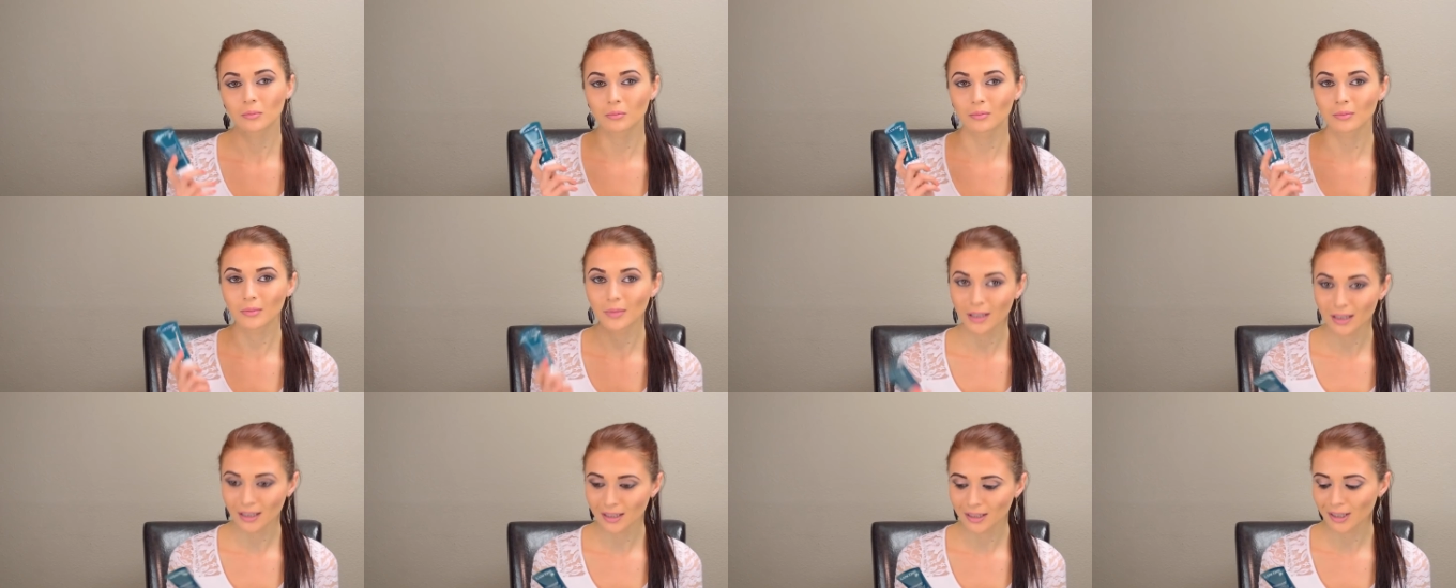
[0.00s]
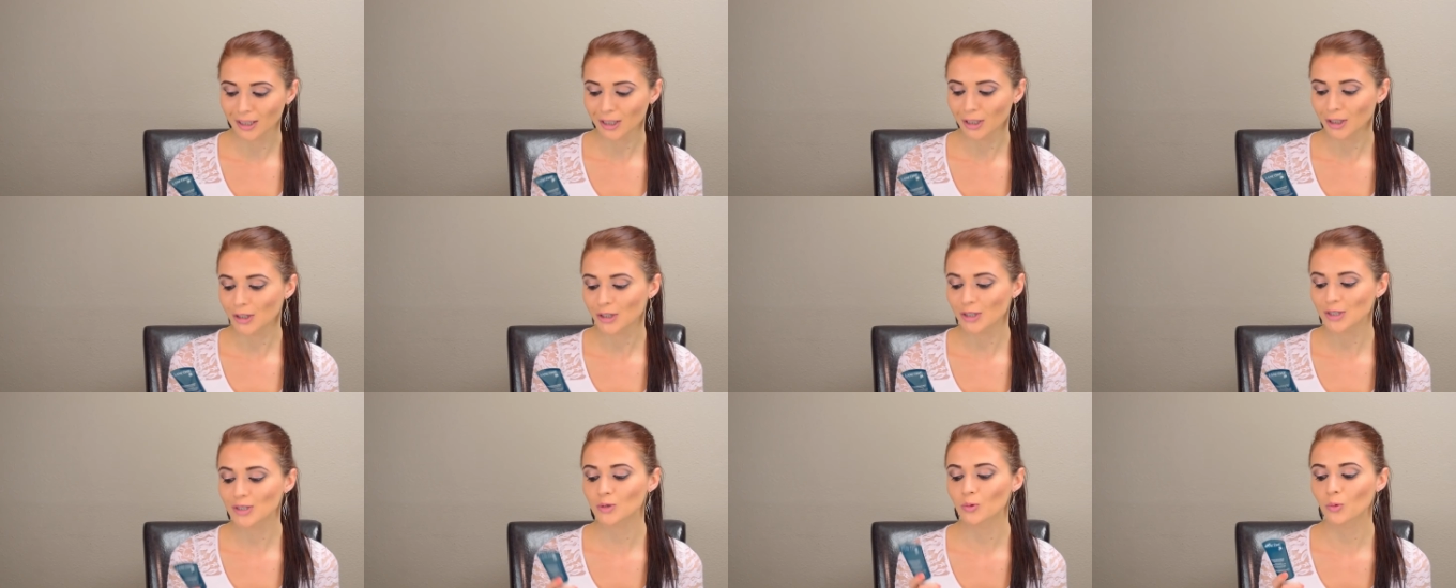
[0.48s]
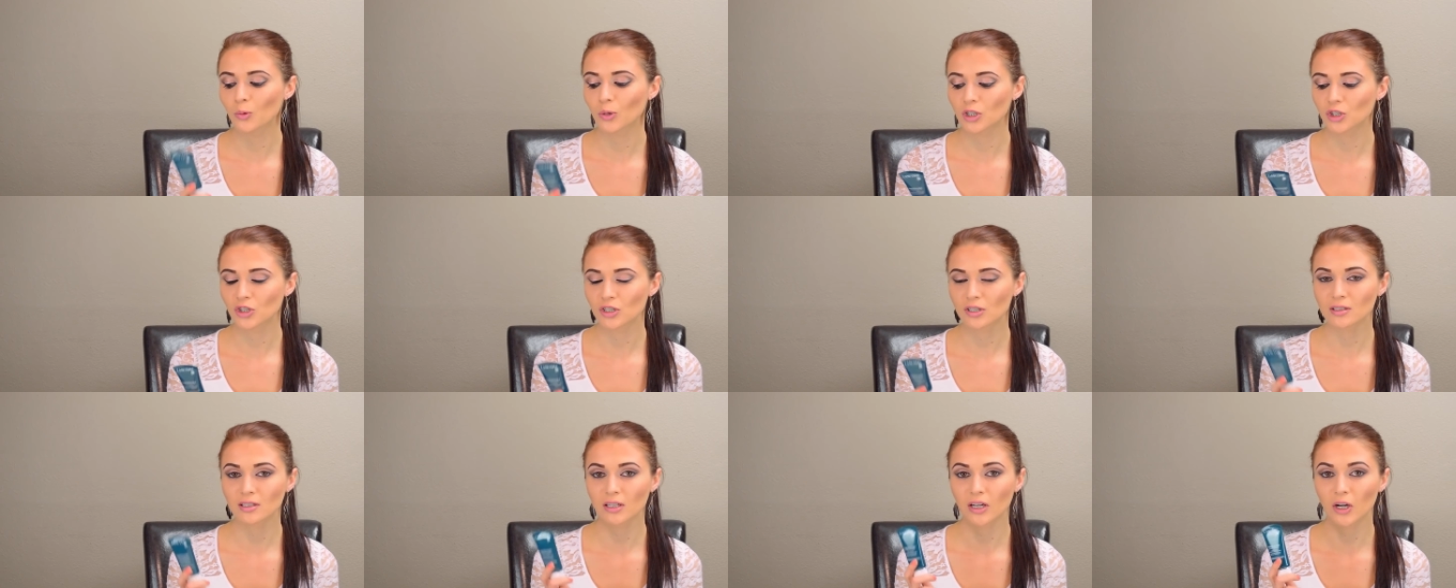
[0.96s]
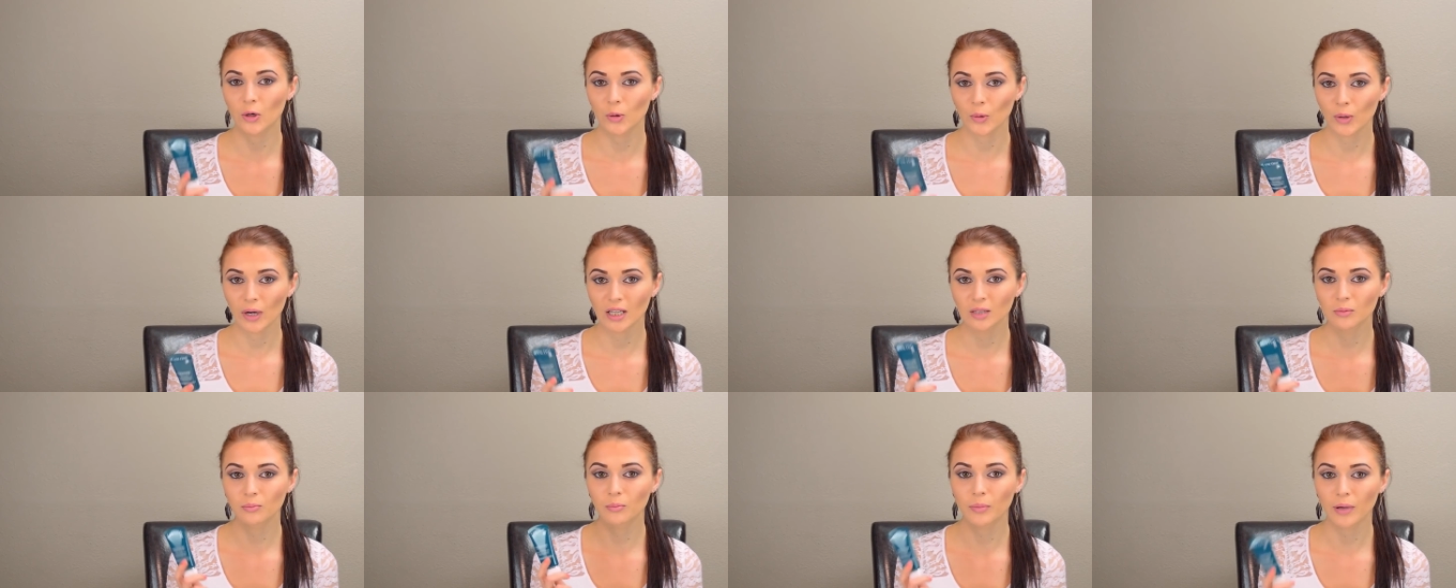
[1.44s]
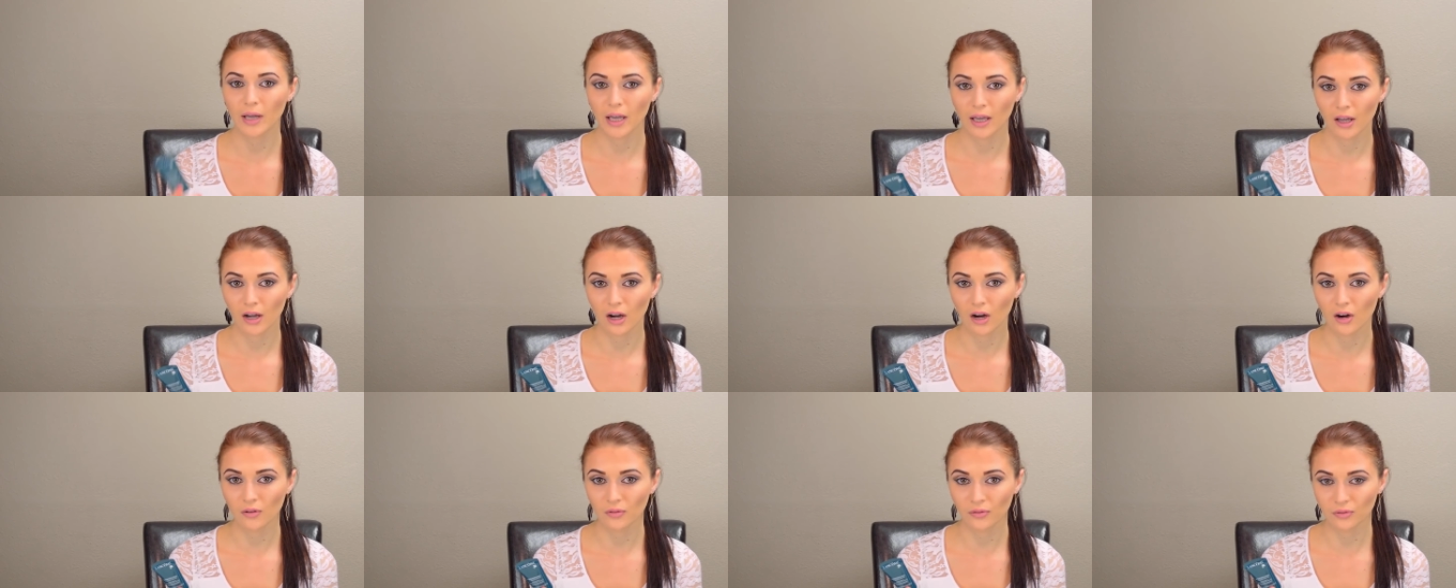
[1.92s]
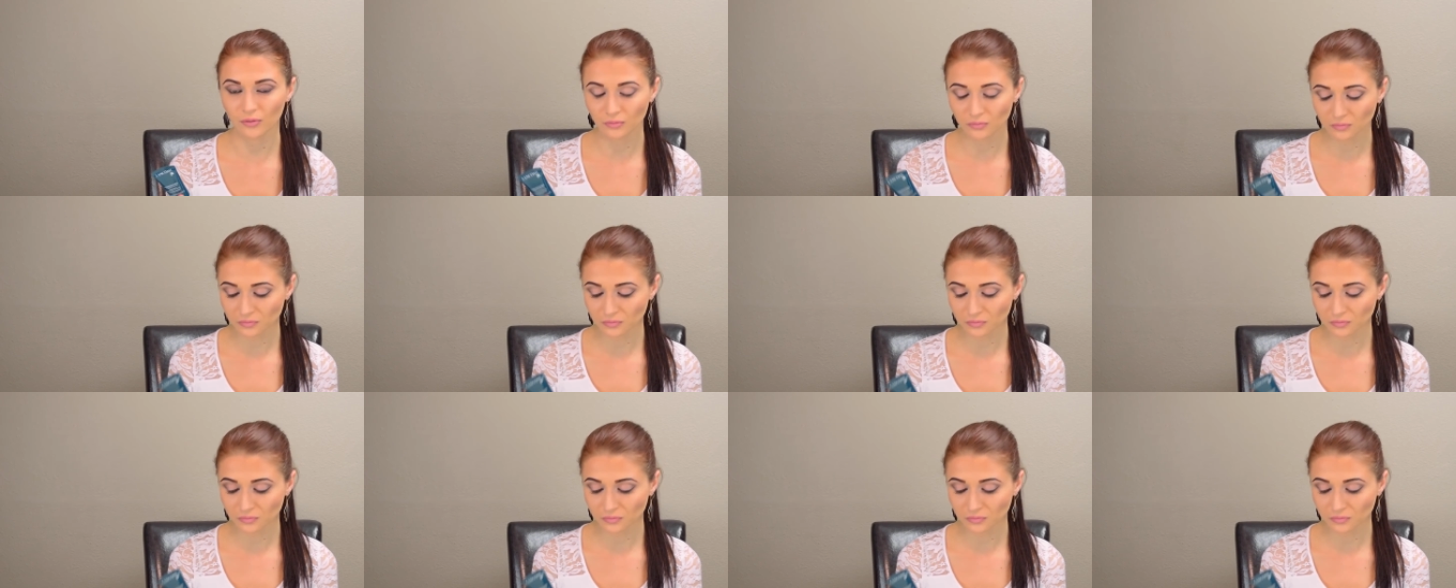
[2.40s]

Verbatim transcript: milliliters, which is a great payoff.